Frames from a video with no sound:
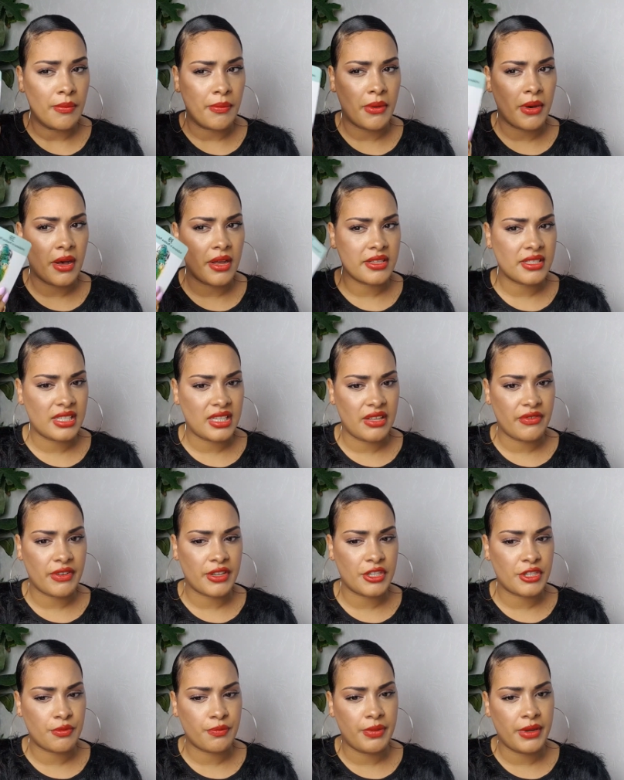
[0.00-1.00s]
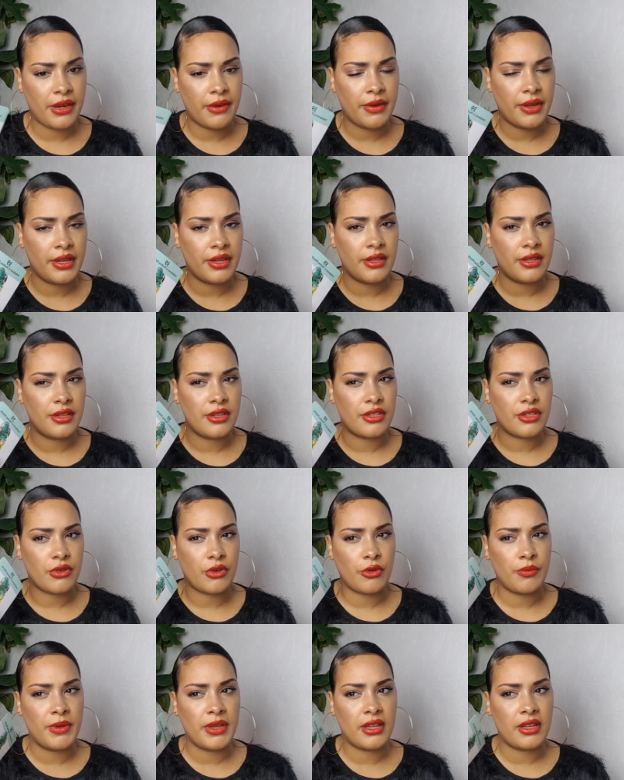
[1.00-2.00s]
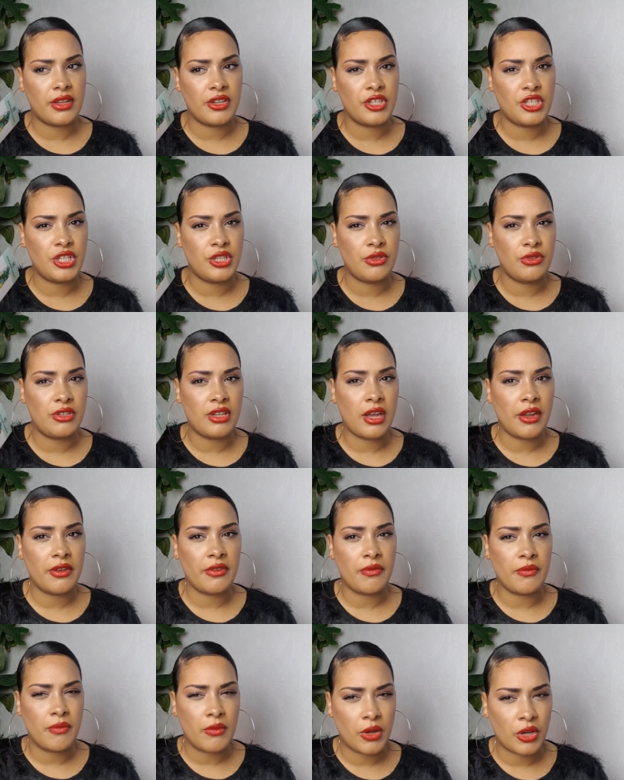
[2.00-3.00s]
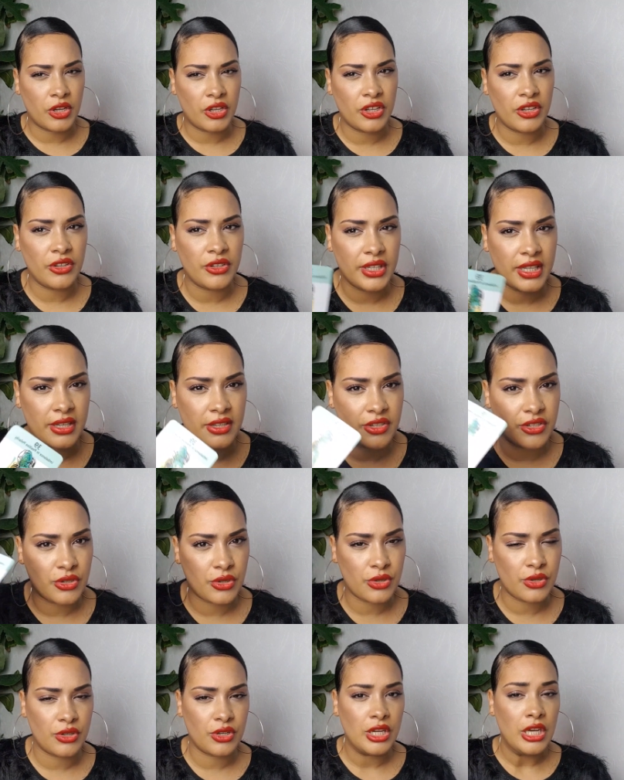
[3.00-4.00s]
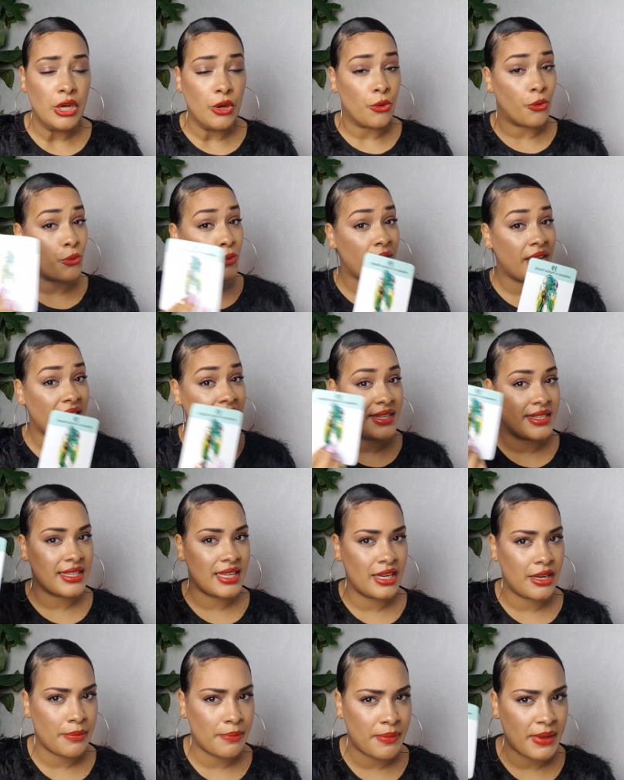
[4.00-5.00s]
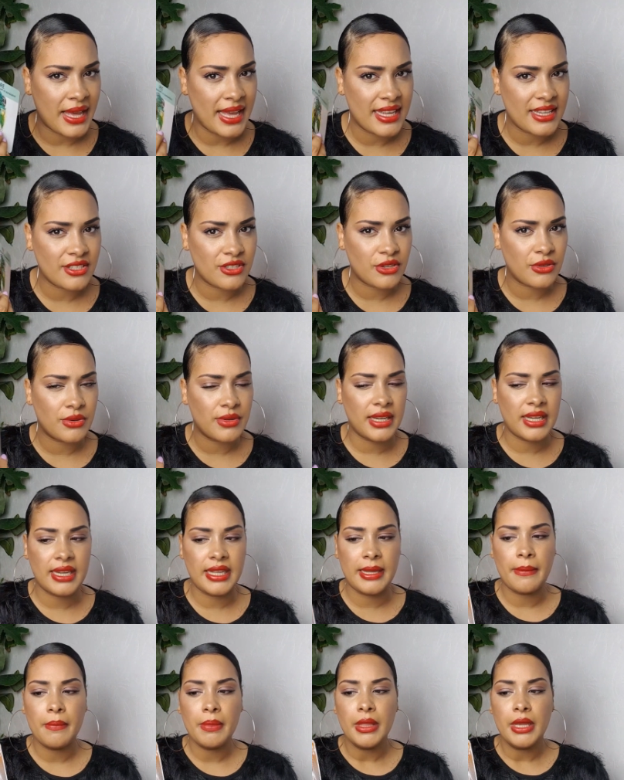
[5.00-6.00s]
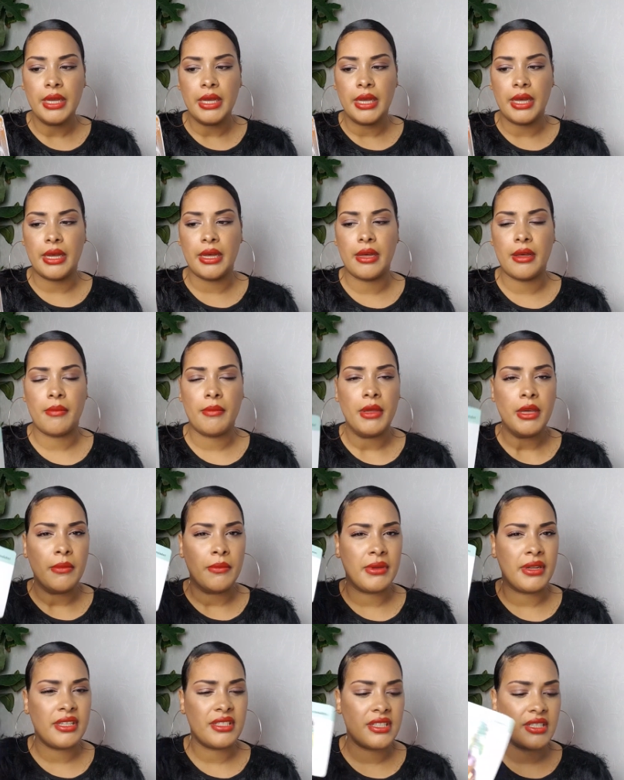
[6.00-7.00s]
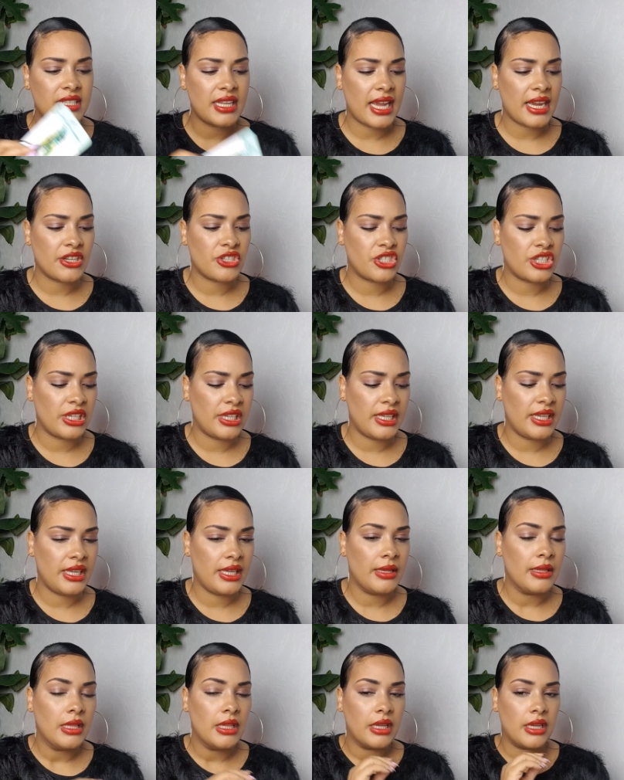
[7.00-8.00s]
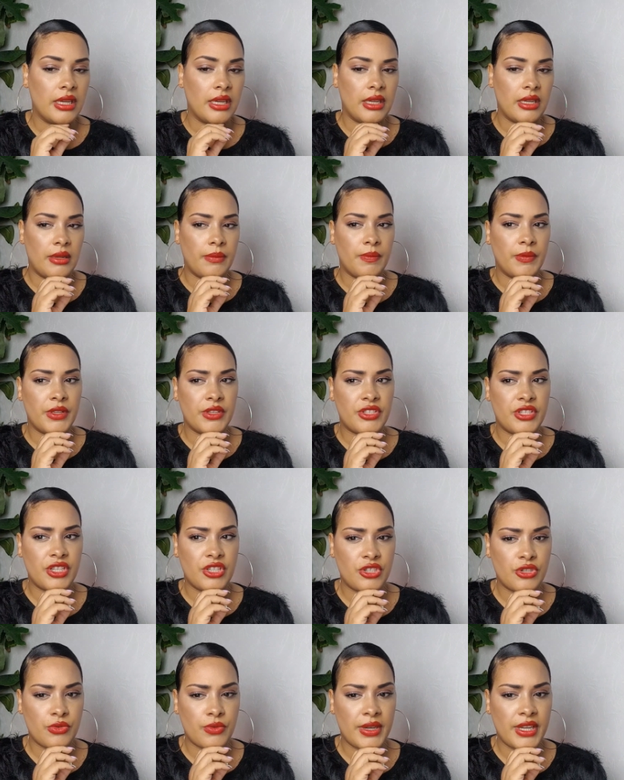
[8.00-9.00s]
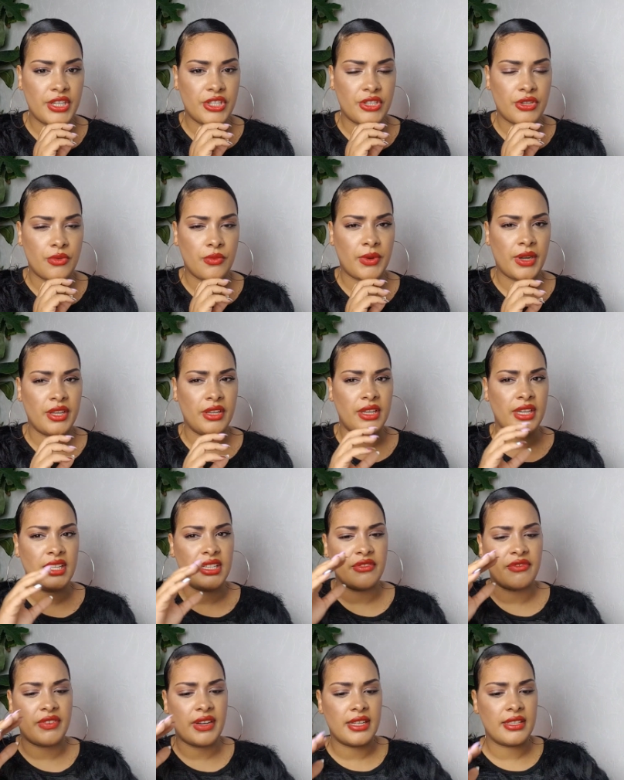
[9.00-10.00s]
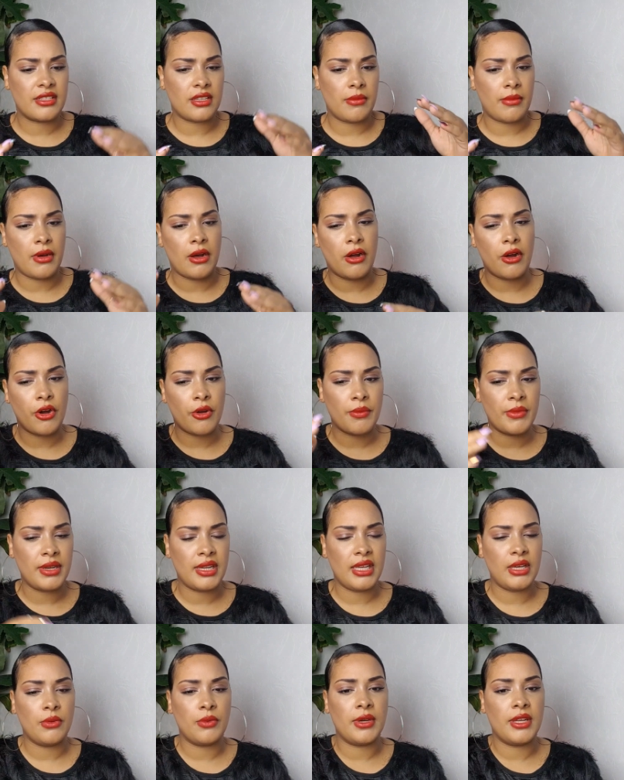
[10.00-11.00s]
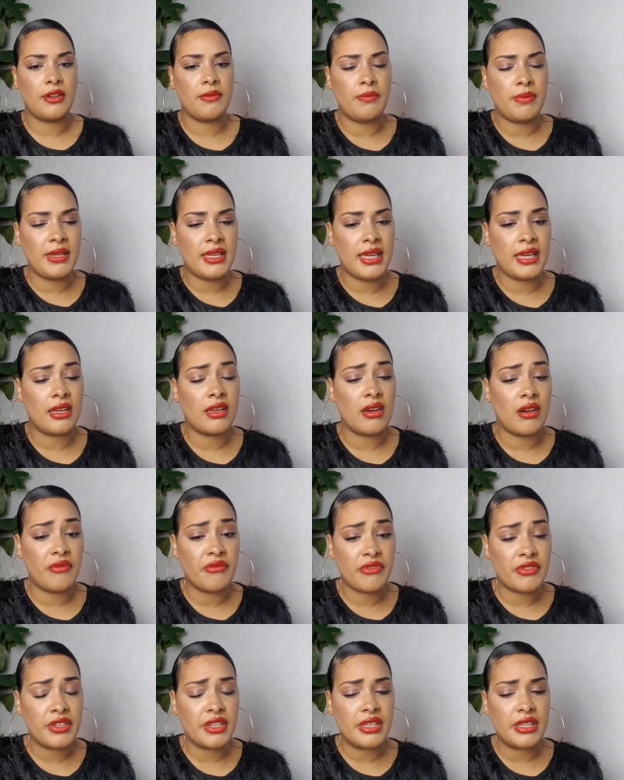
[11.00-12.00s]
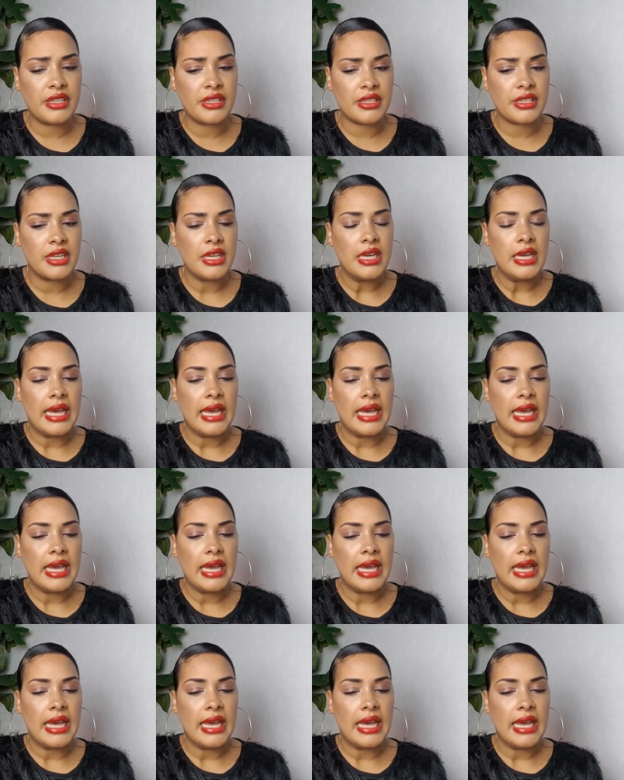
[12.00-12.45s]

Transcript: positive experience or because you've done good in a certain race in the past already. Um, but this is actually um, a situation where you need to find some harmony with being confident